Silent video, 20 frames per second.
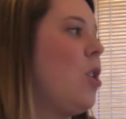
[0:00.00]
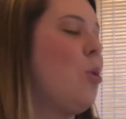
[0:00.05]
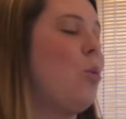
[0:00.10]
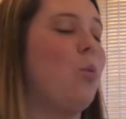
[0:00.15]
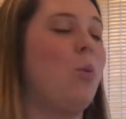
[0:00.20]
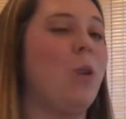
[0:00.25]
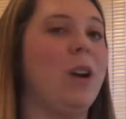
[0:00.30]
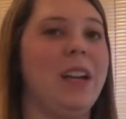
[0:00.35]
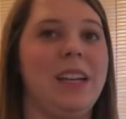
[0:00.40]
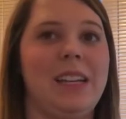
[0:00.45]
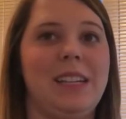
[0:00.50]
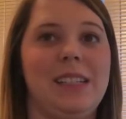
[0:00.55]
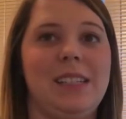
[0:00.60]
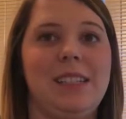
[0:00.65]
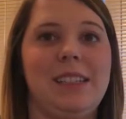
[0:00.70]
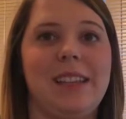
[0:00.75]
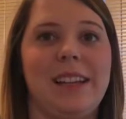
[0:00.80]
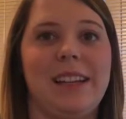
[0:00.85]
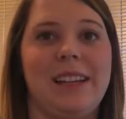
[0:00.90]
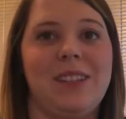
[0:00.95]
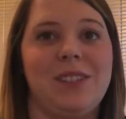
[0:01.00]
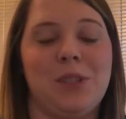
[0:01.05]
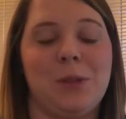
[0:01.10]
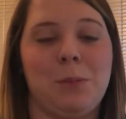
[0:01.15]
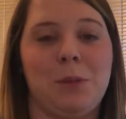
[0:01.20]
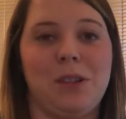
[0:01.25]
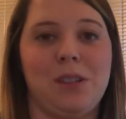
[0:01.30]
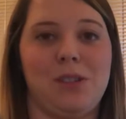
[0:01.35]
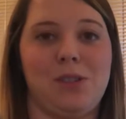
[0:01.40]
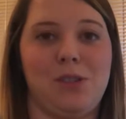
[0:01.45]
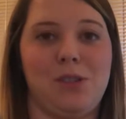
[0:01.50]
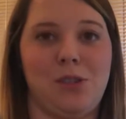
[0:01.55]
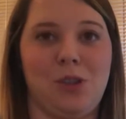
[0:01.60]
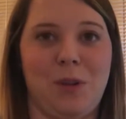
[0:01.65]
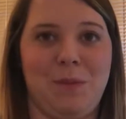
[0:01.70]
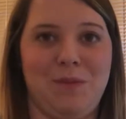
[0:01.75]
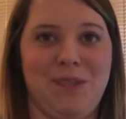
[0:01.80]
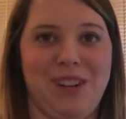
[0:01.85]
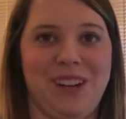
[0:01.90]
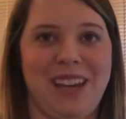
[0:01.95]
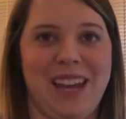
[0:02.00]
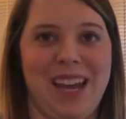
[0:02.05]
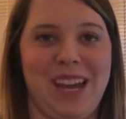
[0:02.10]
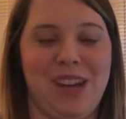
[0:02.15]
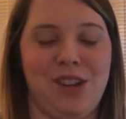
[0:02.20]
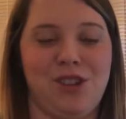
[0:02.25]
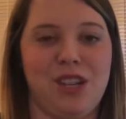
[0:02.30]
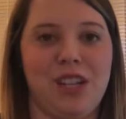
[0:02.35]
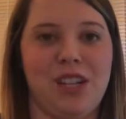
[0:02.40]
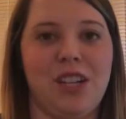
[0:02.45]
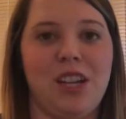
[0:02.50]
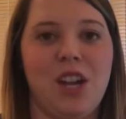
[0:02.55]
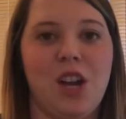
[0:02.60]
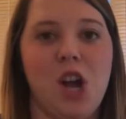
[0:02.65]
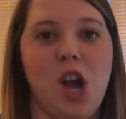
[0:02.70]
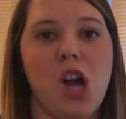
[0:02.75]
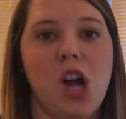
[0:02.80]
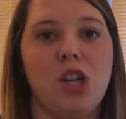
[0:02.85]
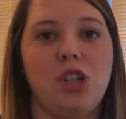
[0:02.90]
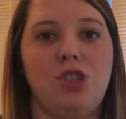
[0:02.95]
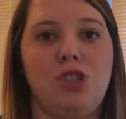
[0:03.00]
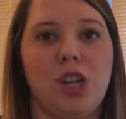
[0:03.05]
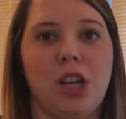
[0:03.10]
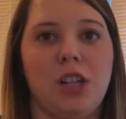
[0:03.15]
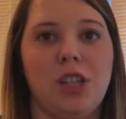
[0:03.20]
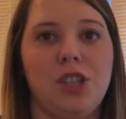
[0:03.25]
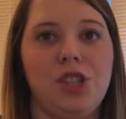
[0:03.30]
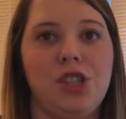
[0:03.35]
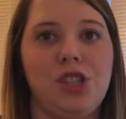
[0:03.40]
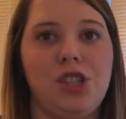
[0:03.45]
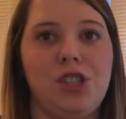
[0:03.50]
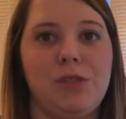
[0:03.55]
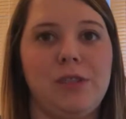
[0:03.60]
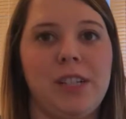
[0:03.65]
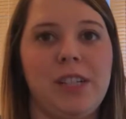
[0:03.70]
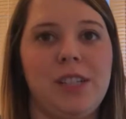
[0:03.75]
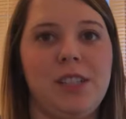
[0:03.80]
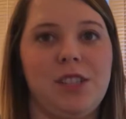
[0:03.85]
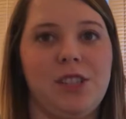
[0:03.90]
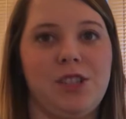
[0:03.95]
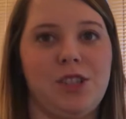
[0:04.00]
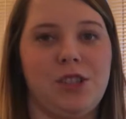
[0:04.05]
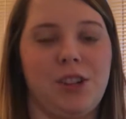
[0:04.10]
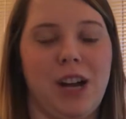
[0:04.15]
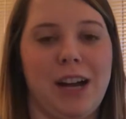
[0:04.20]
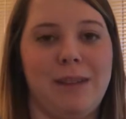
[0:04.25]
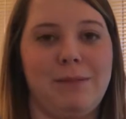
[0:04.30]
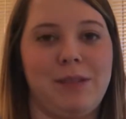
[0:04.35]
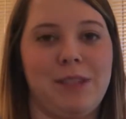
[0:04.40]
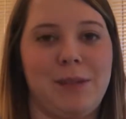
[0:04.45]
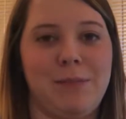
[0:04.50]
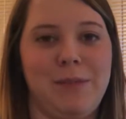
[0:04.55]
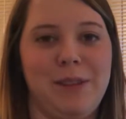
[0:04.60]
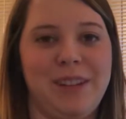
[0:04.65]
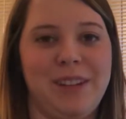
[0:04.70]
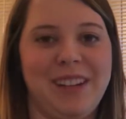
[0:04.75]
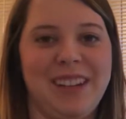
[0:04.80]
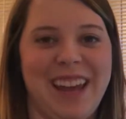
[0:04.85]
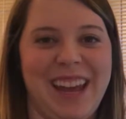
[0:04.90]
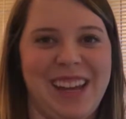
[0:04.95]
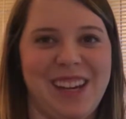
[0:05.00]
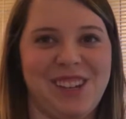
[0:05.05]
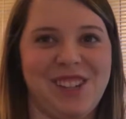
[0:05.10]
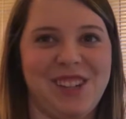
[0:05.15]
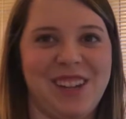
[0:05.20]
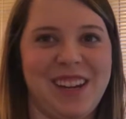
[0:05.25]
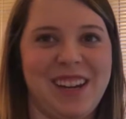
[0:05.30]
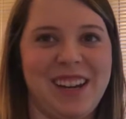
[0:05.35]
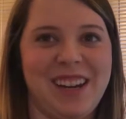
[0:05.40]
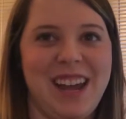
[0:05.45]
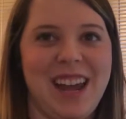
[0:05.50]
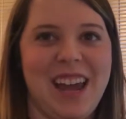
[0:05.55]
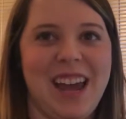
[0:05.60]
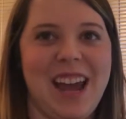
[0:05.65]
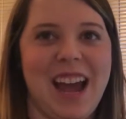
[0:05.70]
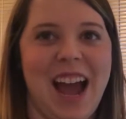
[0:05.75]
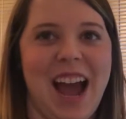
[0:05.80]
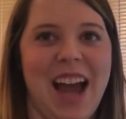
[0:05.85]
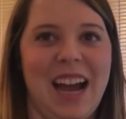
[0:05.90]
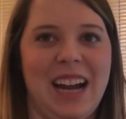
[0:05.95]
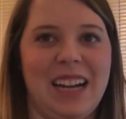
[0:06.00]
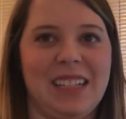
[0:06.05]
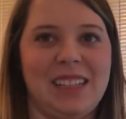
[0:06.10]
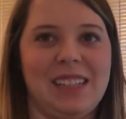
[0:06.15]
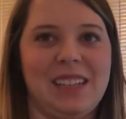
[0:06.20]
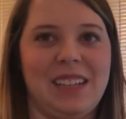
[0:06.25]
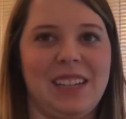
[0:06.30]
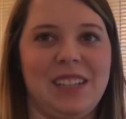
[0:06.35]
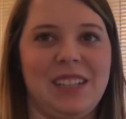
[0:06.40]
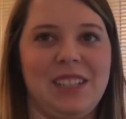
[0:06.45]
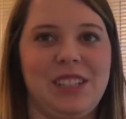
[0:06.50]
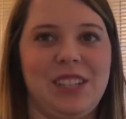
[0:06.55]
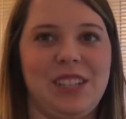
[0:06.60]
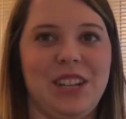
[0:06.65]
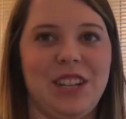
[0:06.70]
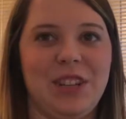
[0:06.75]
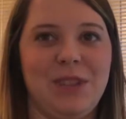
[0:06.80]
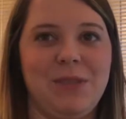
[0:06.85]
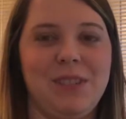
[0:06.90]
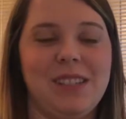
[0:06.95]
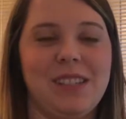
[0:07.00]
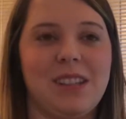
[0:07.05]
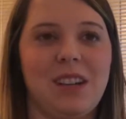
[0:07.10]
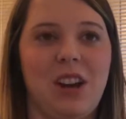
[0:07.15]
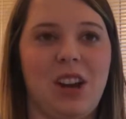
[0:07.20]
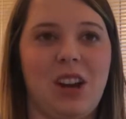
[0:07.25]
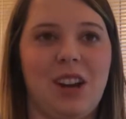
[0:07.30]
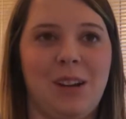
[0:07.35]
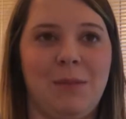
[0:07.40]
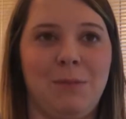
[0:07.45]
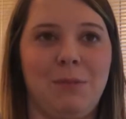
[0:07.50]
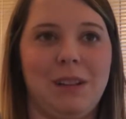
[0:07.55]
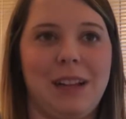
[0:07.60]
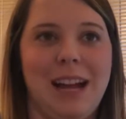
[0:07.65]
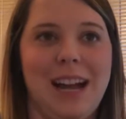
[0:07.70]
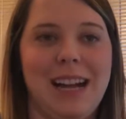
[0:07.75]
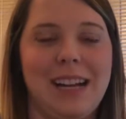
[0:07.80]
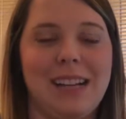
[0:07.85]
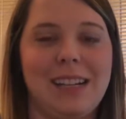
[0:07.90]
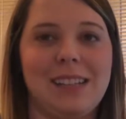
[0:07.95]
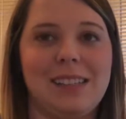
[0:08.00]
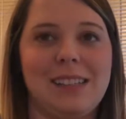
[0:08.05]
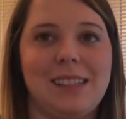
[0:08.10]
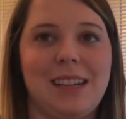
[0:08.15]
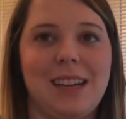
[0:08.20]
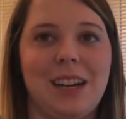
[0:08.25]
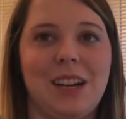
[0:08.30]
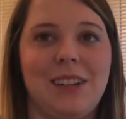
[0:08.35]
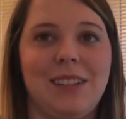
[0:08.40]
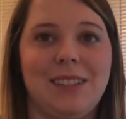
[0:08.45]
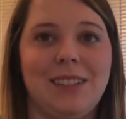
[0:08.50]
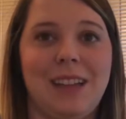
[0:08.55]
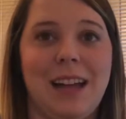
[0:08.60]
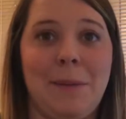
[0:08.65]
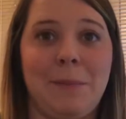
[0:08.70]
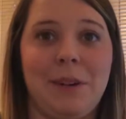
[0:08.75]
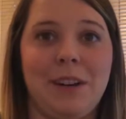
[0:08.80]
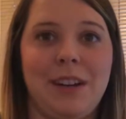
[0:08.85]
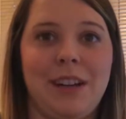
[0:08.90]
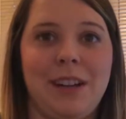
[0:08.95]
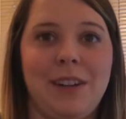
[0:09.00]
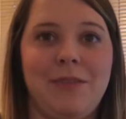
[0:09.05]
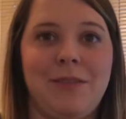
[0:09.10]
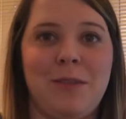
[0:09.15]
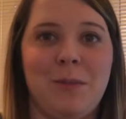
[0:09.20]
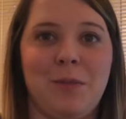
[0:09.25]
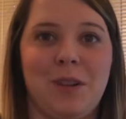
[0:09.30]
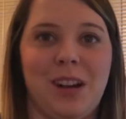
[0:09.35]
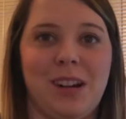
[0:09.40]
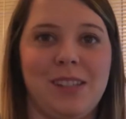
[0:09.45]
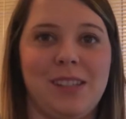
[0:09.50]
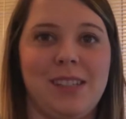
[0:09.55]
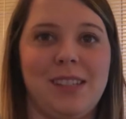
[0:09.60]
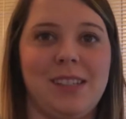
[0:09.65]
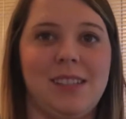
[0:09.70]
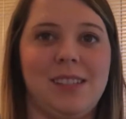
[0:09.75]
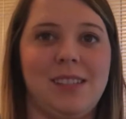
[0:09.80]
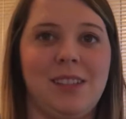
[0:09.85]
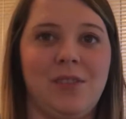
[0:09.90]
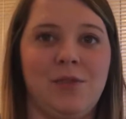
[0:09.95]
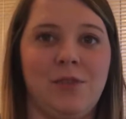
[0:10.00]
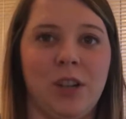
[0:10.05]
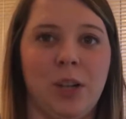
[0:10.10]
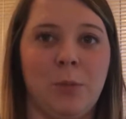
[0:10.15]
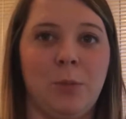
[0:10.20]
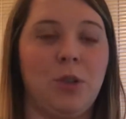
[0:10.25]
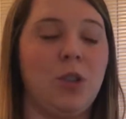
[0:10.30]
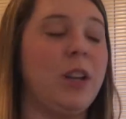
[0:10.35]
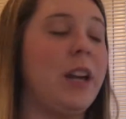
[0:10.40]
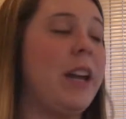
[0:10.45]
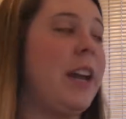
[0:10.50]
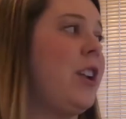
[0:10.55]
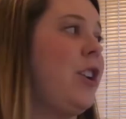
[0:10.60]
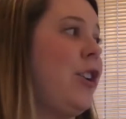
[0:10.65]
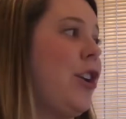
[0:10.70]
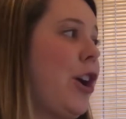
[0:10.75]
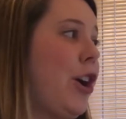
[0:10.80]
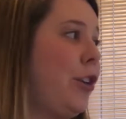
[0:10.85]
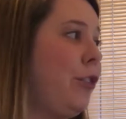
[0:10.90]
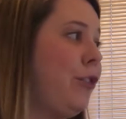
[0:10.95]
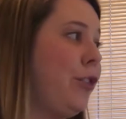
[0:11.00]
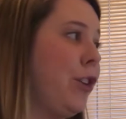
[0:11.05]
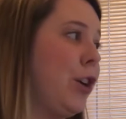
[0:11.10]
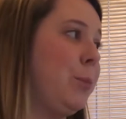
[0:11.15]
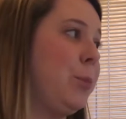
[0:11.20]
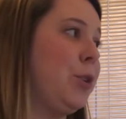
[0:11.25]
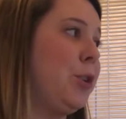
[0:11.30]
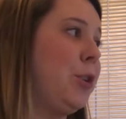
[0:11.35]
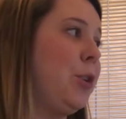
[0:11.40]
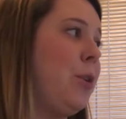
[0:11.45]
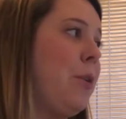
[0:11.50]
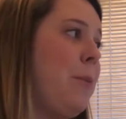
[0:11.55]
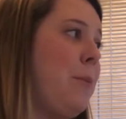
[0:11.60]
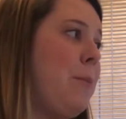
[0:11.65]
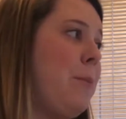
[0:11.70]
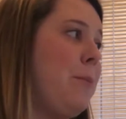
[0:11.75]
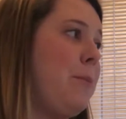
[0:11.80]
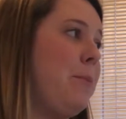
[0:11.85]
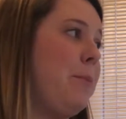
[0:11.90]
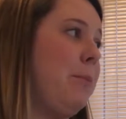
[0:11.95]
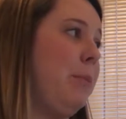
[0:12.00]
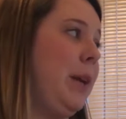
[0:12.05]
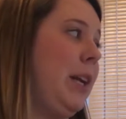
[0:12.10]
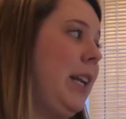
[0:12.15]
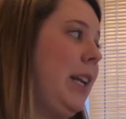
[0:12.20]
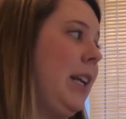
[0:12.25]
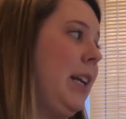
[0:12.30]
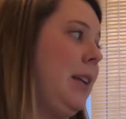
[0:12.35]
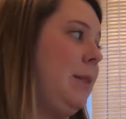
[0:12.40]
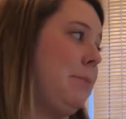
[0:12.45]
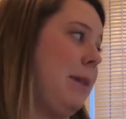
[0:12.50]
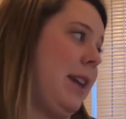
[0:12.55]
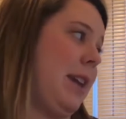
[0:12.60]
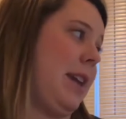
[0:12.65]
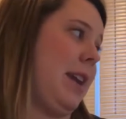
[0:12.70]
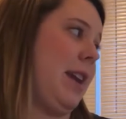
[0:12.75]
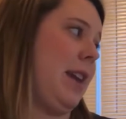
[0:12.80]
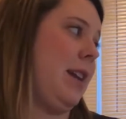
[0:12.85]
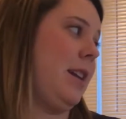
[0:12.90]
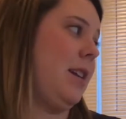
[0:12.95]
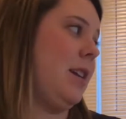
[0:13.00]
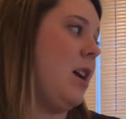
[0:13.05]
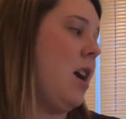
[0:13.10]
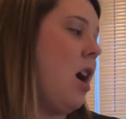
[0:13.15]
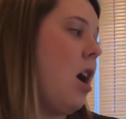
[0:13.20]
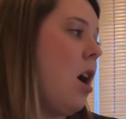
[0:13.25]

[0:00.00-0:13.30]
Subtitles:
What is interpersonal communication? John Stewart describes communication as the continuous, complex, collaborative process of verbal and nonverbal meaning making.